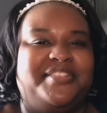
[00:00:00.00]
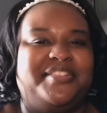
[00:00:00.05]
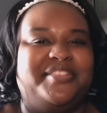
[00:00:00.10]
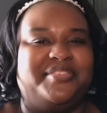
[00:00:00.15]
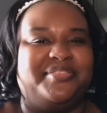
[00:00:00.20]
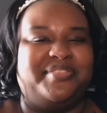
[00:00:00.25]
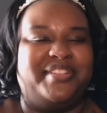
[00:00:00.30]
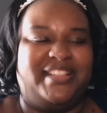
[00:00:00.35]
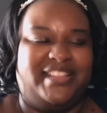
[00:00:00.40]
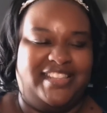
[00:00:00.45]

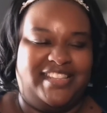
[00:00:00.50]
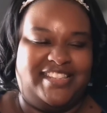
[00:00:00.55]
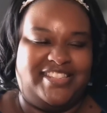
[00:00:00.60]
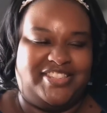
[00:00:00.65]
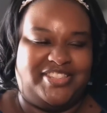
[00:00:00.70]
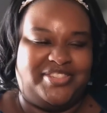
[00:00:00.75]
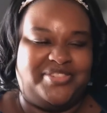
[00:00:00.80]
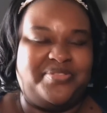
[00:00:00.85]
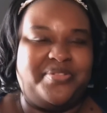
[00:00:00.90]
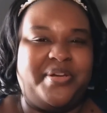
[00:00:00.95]
with
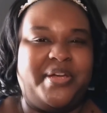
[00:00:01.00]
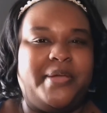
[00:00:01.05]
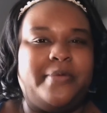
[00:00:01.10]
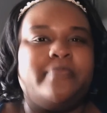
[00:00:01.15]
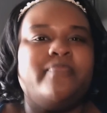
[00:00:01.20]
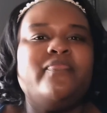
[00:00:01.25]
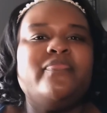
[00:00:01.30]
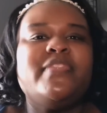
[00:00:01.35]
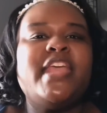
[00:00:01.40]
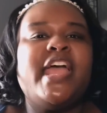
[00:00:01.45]
this
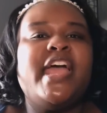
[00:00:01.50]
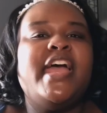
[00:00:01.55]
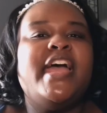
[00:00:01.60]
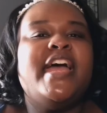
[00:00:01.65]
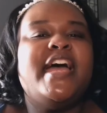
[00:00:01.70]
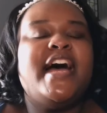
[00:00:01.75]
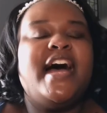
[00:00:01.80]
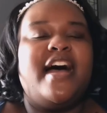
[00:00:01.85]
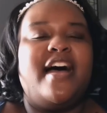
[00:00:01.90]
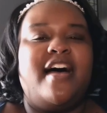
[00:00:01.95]
story.
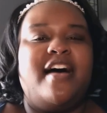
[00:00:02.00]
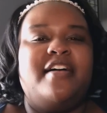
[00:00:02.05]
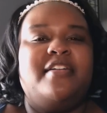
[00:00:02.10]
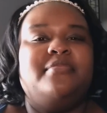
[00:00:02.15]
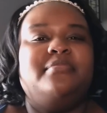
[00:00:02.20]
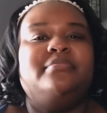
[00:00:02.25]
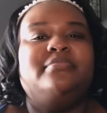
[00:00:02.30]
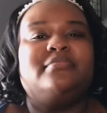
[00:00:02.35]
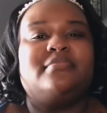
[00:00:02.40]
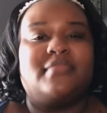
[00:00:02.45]

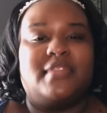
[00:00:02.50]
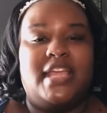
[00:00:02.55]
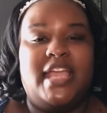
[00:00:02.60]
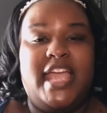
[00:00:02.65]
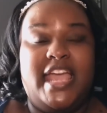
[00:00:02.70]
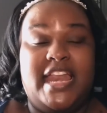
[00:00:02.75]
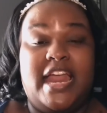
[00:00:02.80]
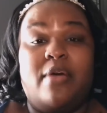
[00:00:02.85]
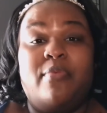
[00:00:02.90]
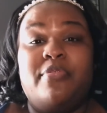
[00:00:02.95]
And
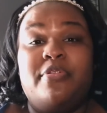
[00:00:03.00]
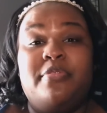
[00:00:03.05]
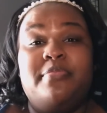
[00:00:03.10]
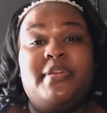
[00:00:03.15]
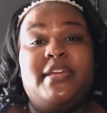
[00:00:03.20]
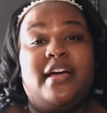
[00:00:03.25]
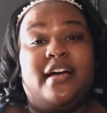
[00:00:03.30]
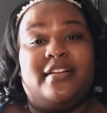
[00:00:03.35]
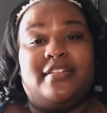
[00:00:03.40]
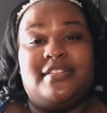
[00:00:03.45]
I will
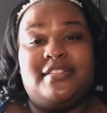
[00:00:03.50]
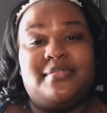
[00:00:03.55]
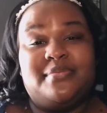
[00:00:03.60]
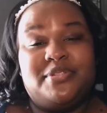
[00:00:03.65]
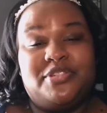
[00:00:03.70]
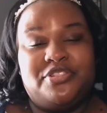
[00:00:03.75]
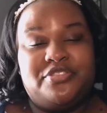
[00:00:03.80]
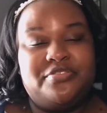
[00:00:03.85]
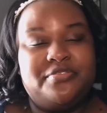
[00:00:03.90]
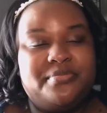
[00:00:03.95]
be honest
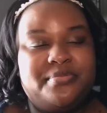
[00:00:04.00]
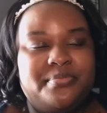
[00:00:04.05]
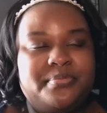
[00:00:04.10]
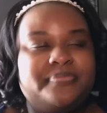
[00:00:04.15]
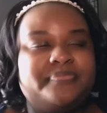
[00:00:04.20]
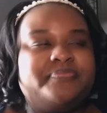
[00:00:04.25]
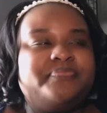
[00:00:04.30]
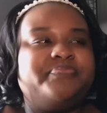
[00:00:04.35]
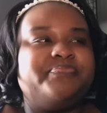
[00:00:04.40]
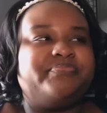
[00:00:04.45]
with you,
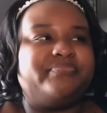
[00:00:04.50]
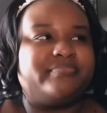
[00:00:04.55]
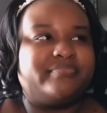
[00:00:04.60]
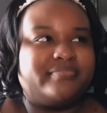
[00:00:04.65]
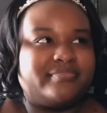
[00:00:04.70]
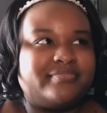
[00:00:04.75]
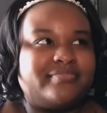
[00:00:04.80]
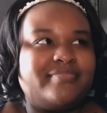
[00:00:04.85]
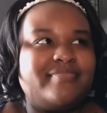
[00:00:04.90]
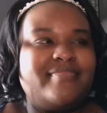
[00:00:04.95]

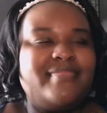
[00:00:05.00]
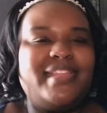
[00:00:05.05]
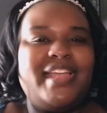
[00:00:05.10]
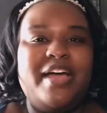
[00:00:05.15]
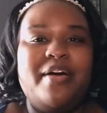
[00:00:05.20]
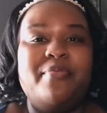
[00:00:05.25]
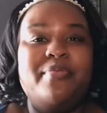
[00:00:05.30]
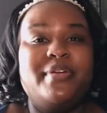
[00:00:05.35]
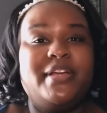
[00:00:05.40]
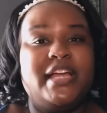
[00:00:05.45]

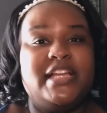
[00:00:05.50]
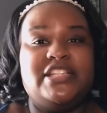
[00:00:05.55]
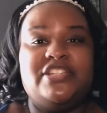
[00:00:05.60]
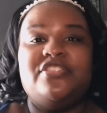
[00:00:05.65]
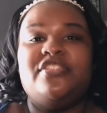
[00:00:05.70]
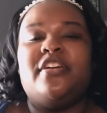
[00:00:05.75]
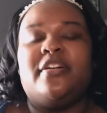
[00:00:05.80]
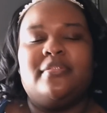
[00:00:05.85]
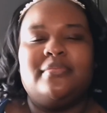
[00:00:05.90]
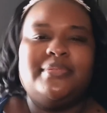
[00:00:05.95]

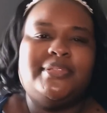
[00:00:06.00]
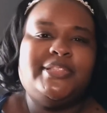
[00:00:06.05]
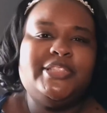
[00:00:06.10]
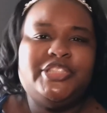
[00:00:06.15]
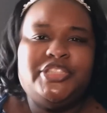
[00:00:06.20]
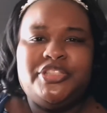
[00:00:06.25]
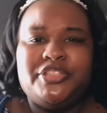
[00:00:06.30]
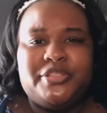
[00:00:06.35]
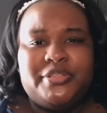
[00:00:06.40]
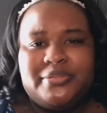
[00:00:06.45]
because you know,
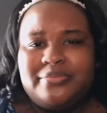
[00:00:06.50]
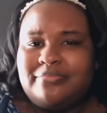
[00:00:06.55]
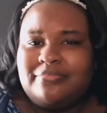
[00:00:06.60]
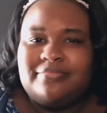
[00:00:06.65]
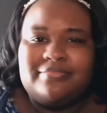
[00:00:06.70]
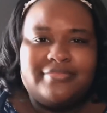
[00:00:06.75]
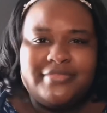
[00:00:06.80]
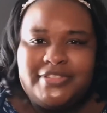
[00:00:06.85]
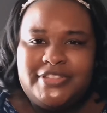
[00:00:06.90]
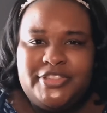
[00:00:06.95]

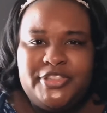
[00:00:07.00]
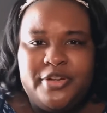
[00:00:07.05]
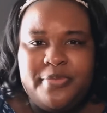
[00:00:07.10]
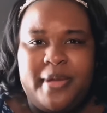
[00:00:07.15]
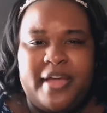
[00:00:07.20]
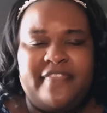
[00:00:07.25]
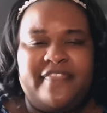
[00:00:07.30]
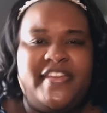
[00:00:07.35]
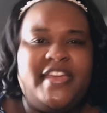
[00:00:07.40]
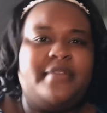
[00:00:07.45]
you're
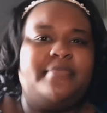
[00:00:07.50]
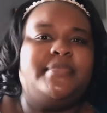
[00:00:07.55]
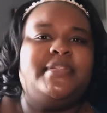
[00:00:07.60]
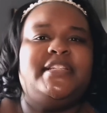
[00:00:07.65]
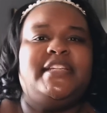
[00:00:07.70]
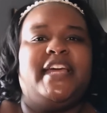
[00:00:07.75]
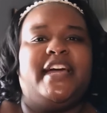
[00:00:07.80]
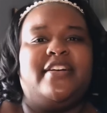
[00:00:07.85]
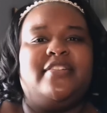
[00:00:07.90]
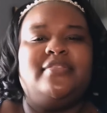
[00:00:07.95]
my
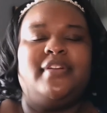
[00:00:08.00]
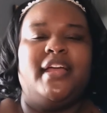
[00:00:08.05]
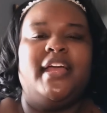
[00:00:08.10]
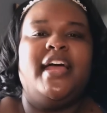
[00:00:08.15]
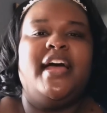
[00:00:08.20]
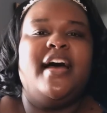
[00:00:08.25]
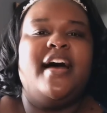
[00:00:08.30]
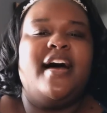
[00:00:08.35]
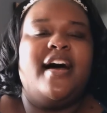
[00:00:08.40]
family now.